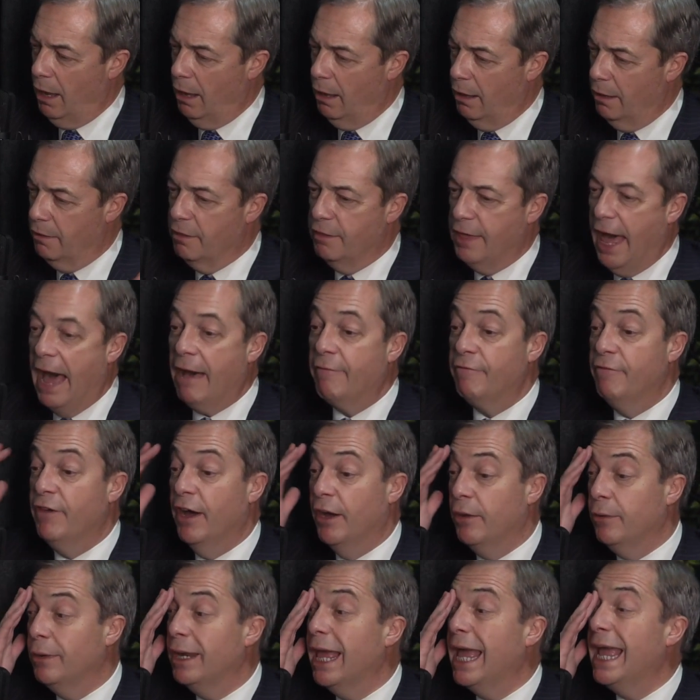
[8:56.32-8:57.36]
That
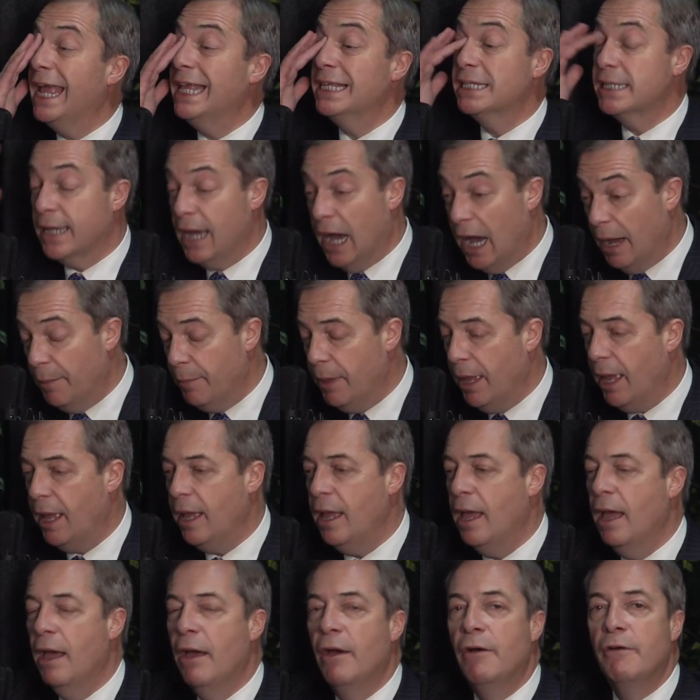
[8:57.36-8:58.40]
vote is coming
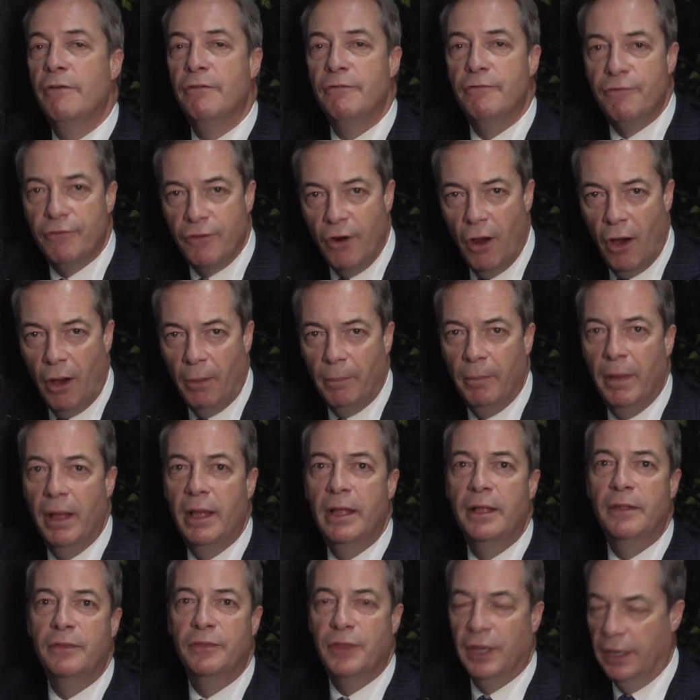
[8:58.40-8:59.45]
from
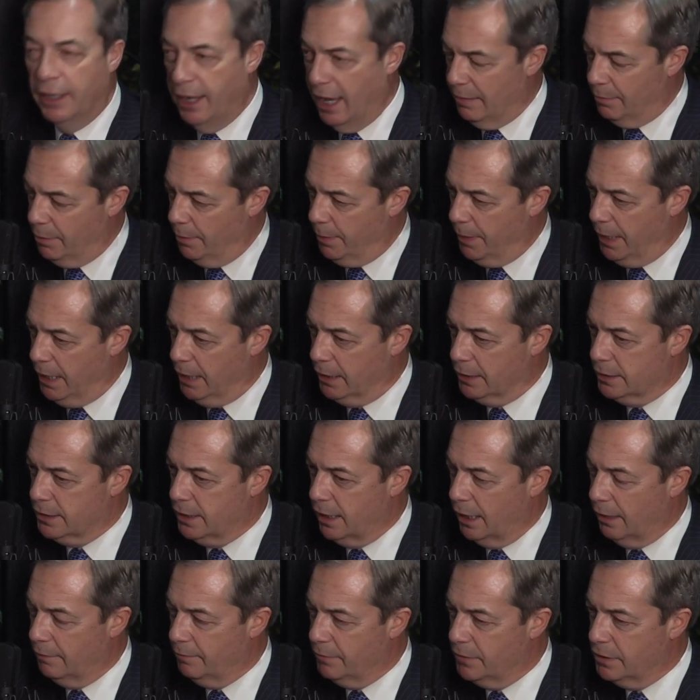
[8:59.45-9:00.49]
the Labour
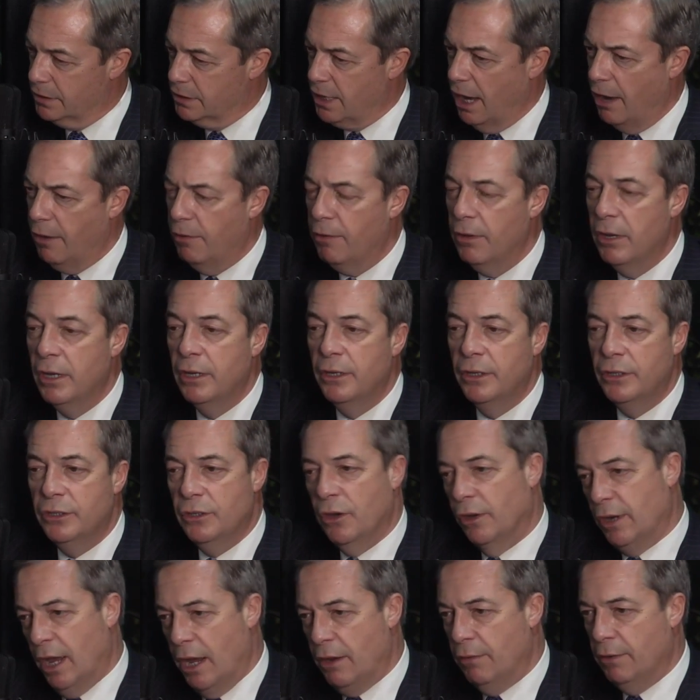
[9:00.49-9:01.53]
Party. So
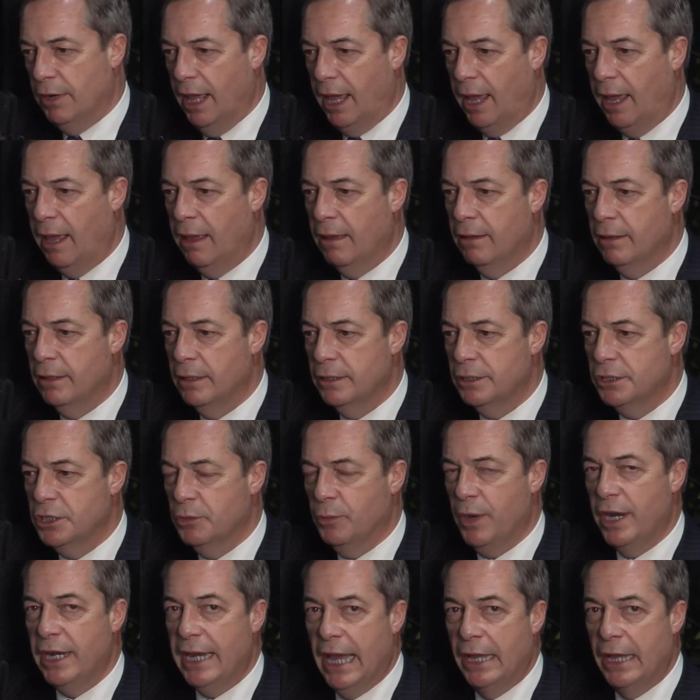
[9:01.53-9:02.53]
not only do we now